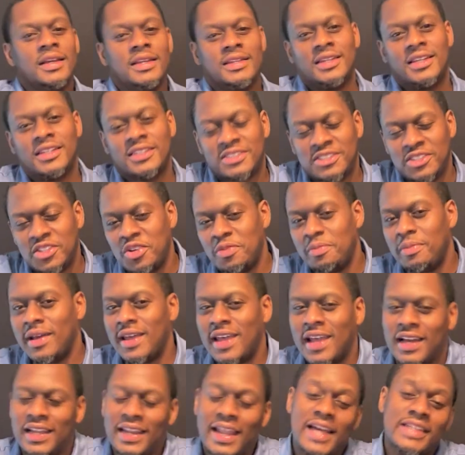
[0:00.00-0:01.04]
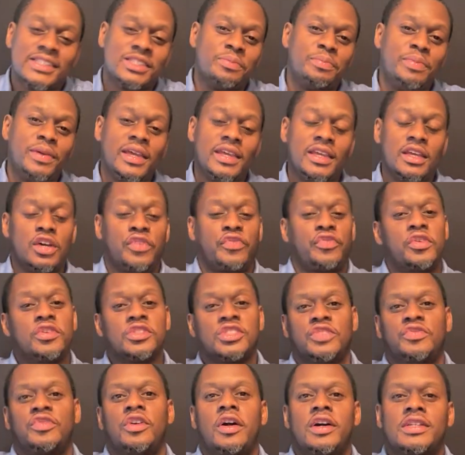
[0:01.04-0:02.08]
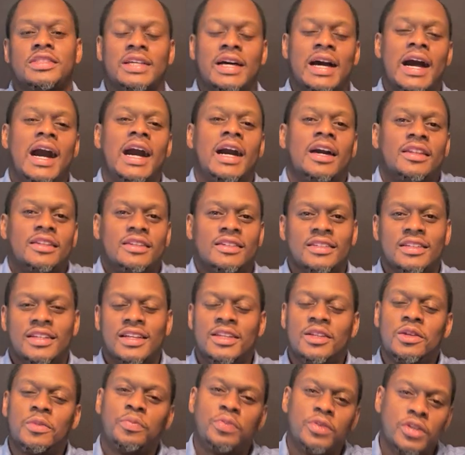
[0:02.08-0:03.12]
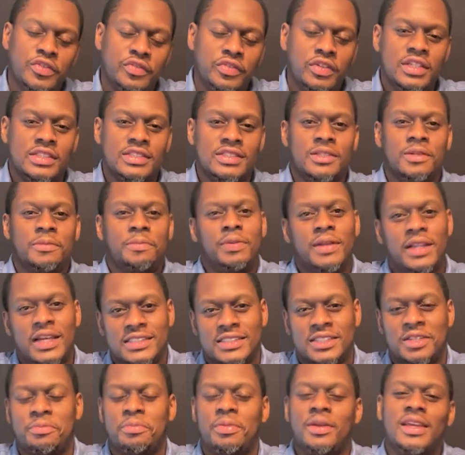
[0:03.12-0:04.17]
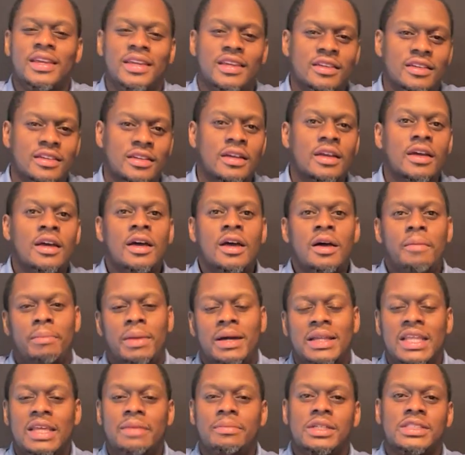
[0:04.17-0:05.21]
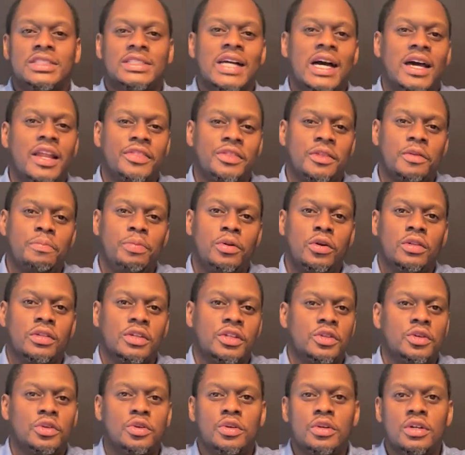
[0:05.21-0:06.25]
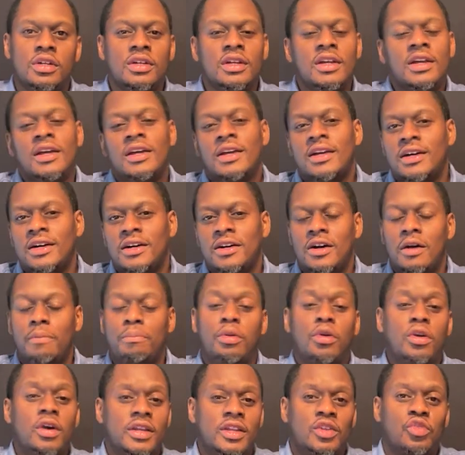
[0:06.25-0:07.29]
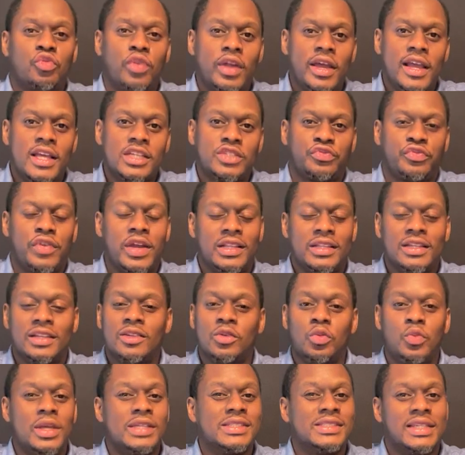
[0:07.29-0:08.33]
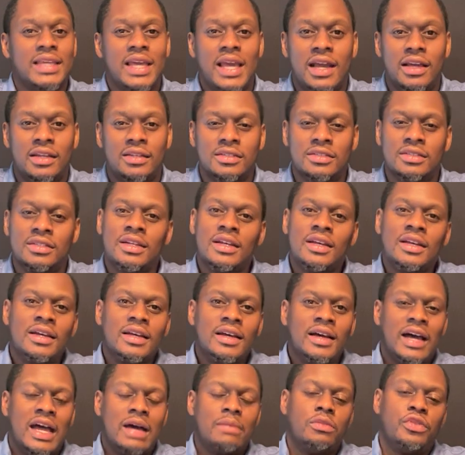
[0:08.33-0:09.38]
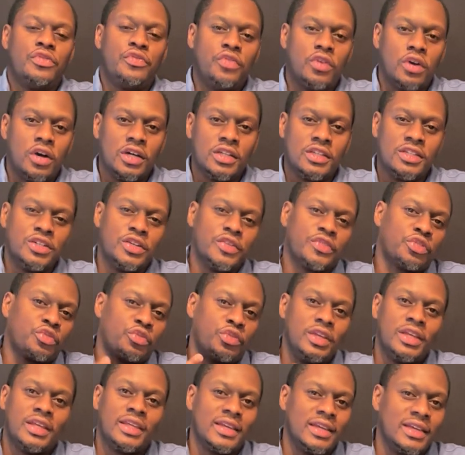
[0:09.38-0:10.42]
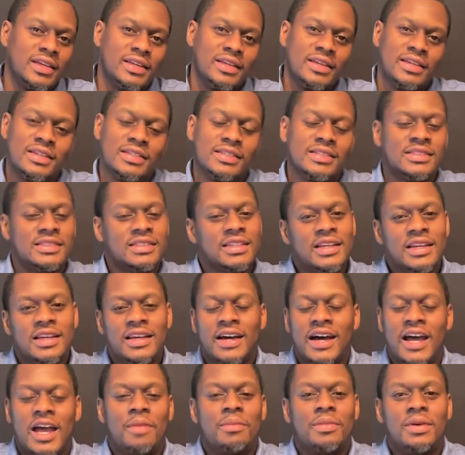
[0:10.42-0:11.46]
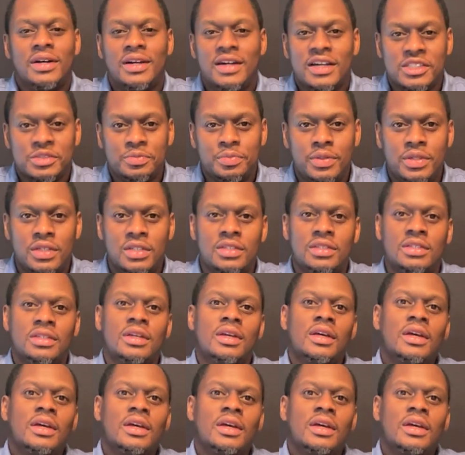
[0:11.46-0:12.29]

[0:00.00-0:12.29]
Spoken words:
Yes, sir, man. Glad to be here. First of all, it's an honor and a privilege and a pleasure to be here. My name is Seanathan Polidore, born and raised Franklin, Louisiana. I'm a father of 3 kids. I'm a husband.